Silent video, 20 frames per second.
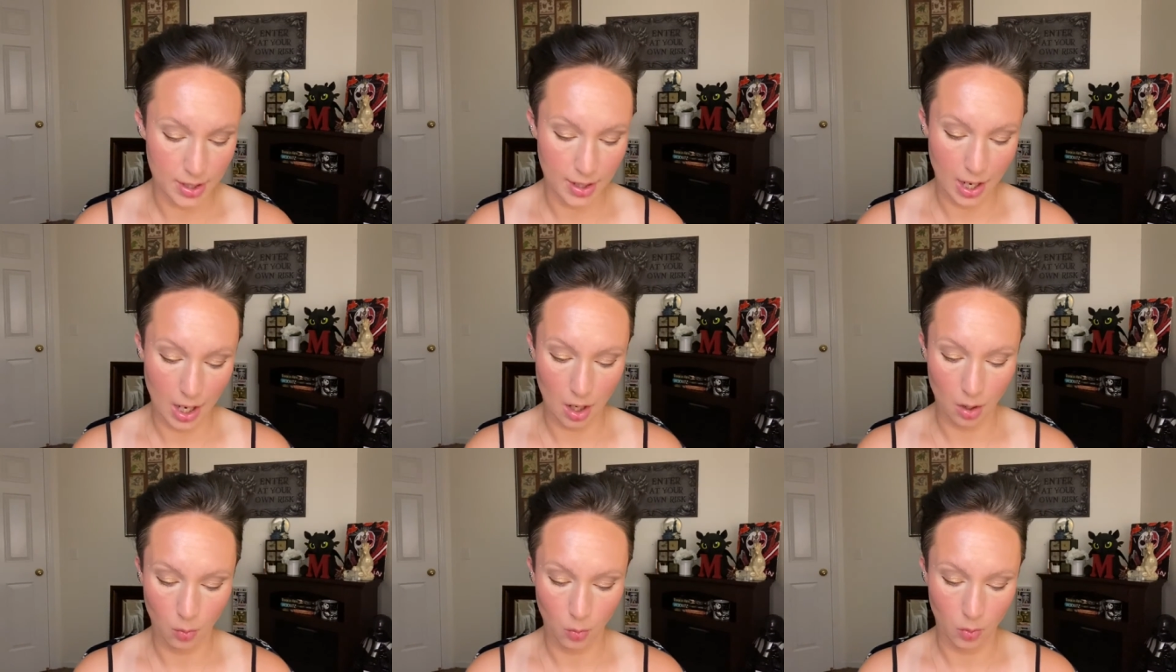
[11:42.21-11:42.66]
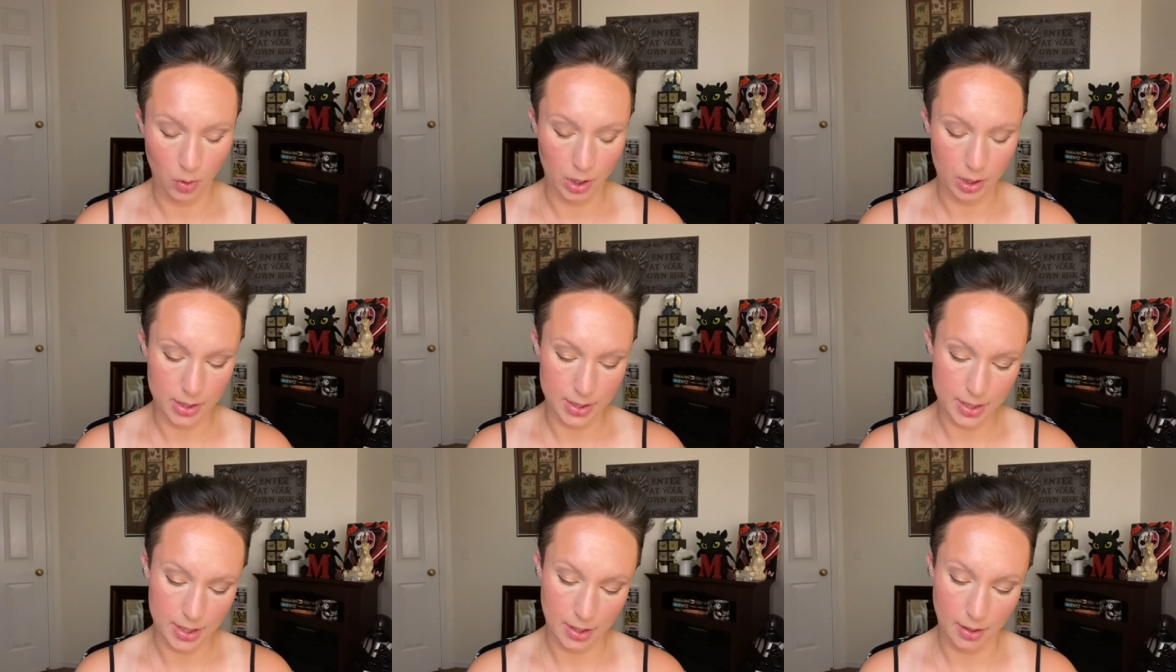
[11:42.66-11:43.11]
that
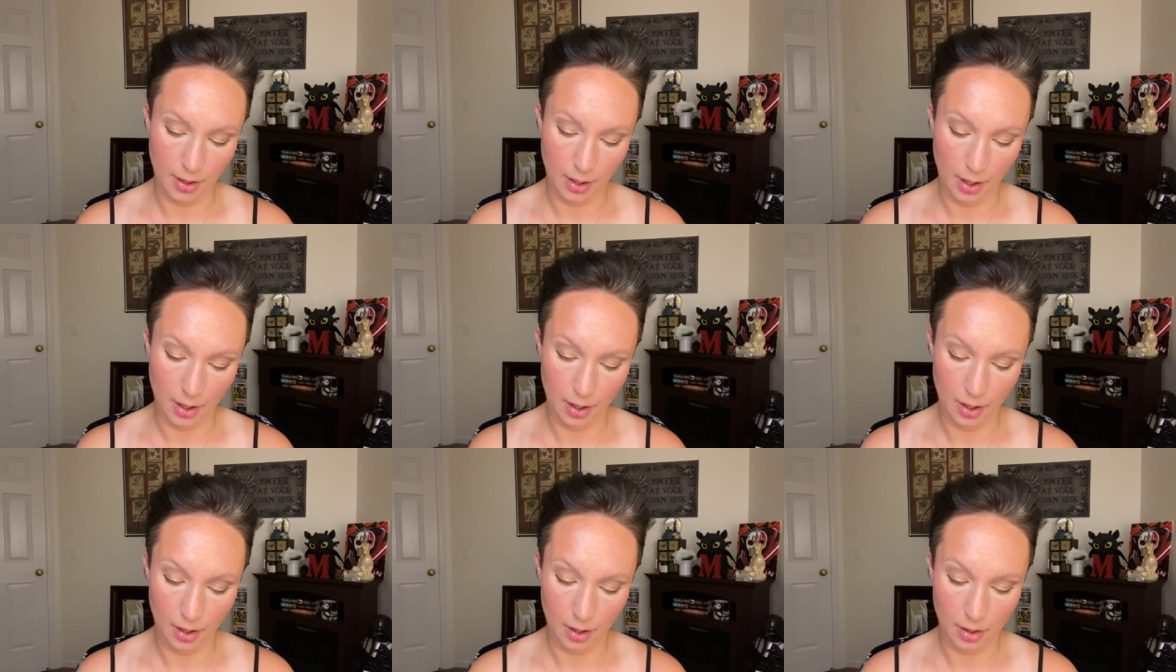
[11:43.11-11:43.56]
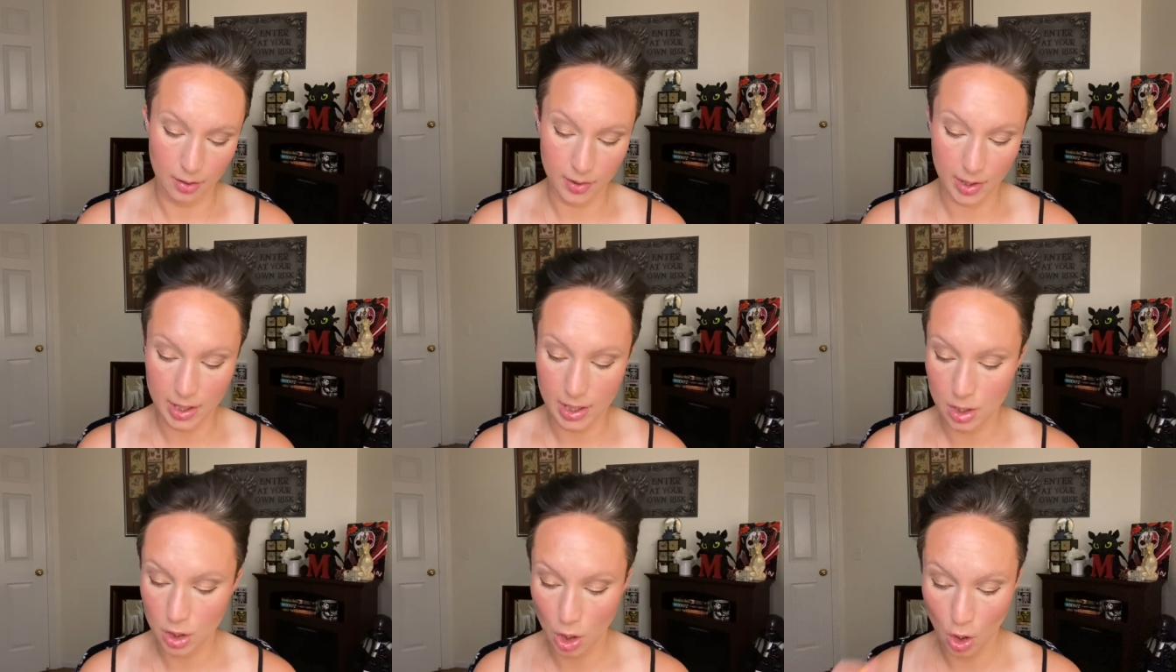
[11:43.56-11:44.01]
one today because I
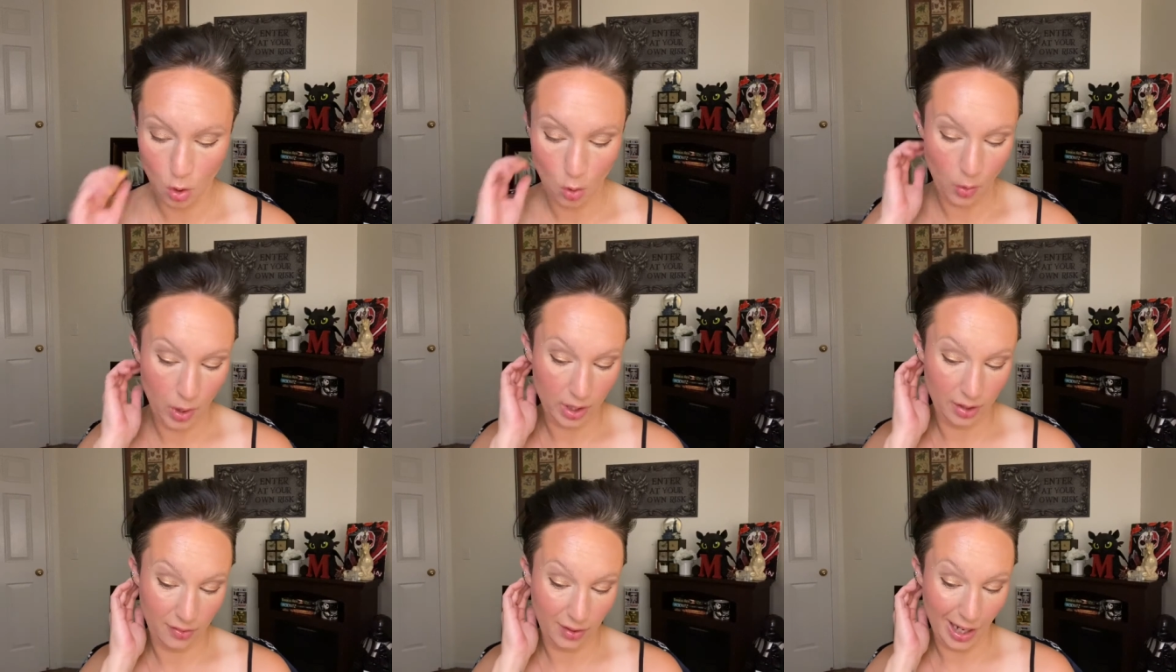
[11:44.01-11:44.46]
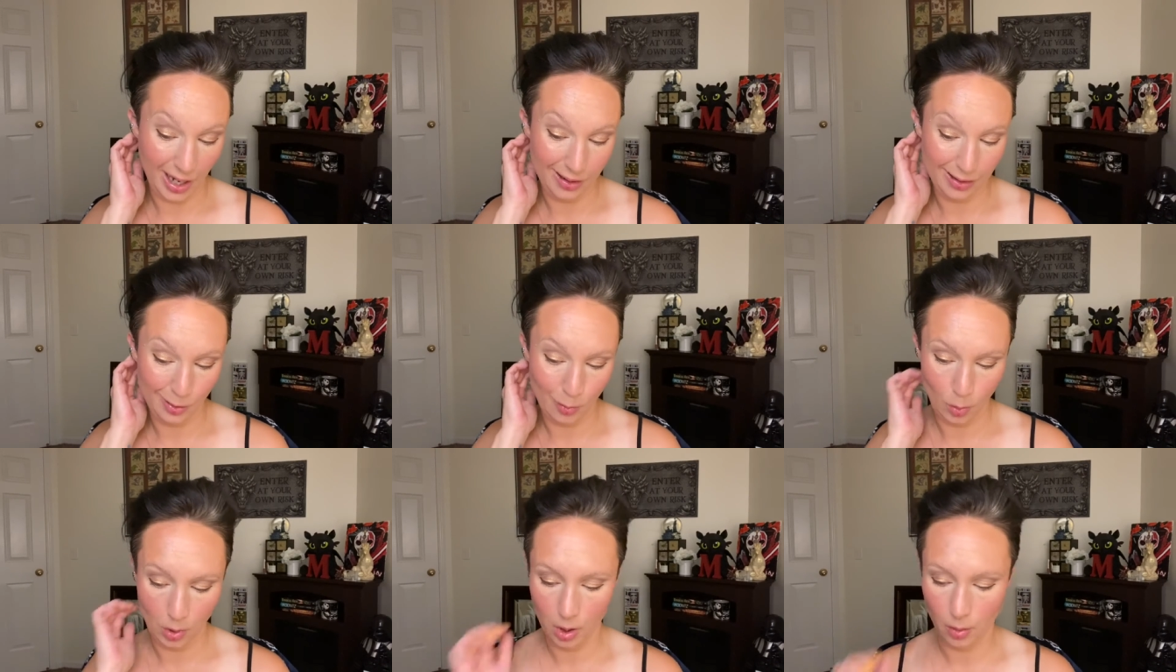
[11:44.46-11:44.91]
didn't know
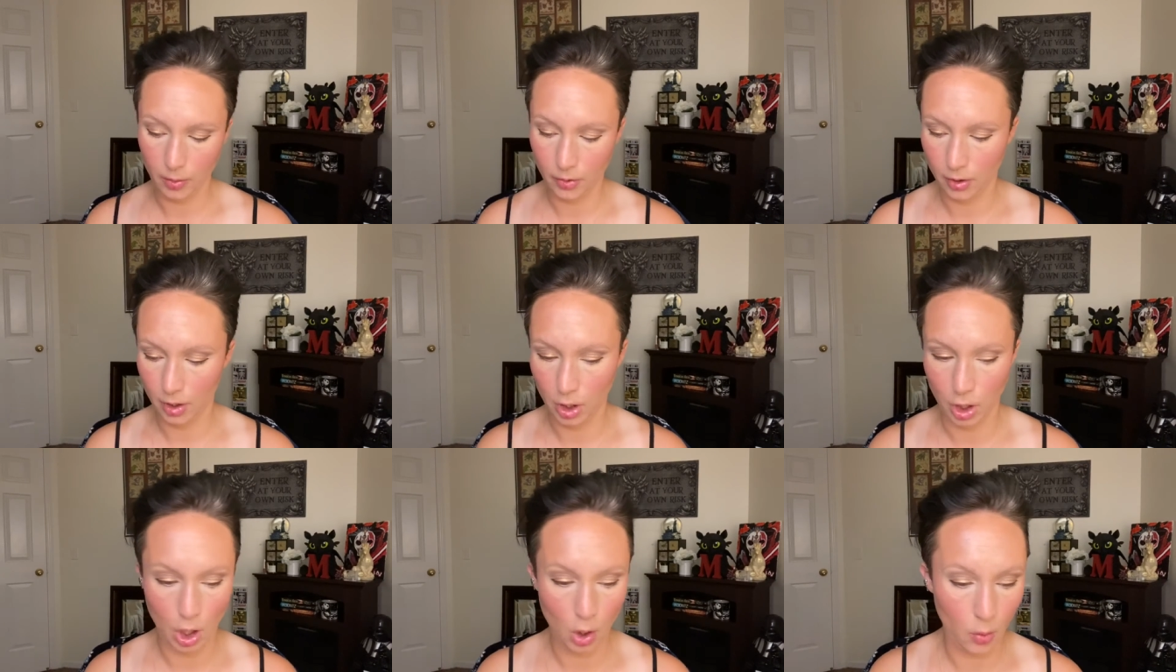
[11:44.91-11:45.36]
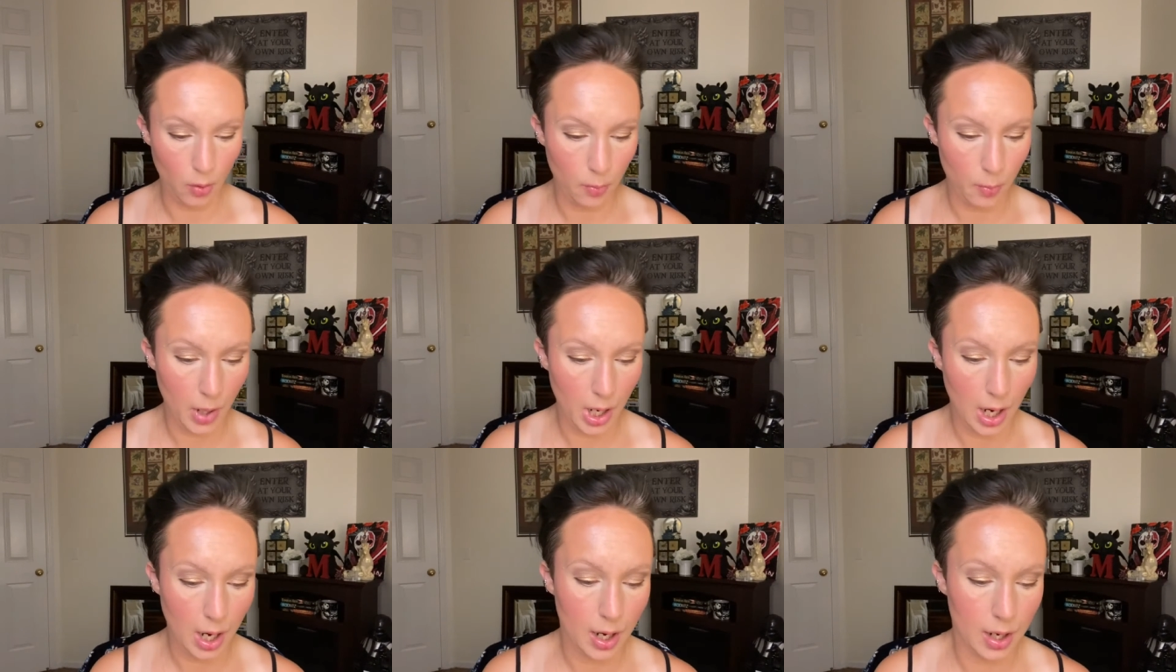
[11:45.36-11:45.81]
exactly where I was going to go with
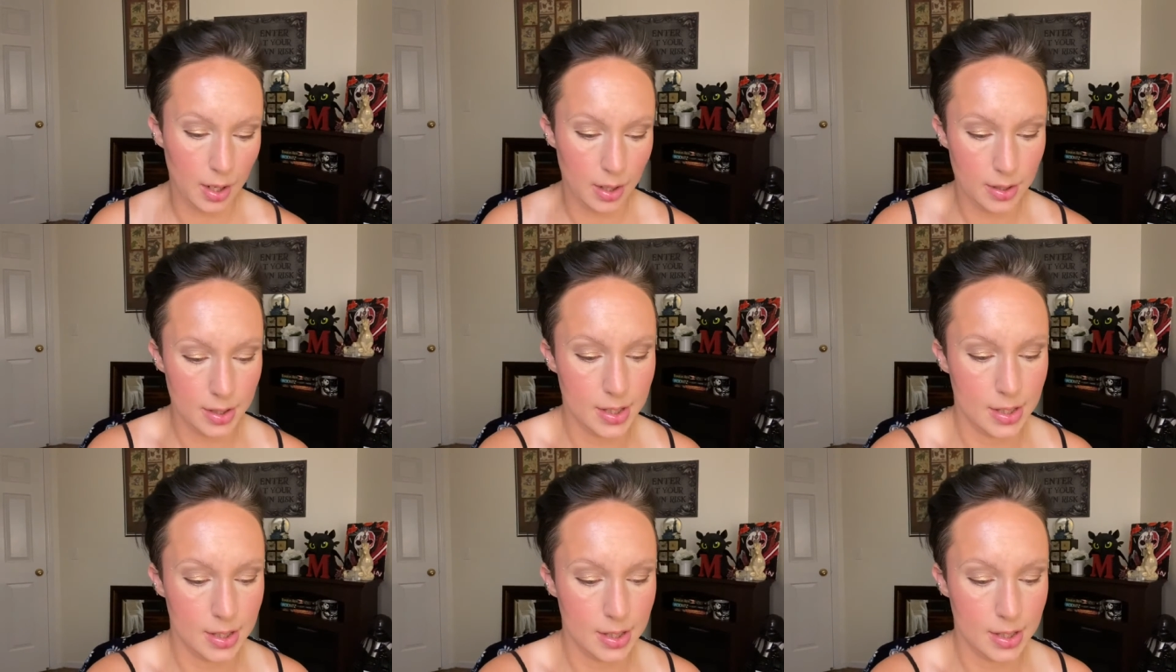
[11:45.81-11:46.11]
my eyes,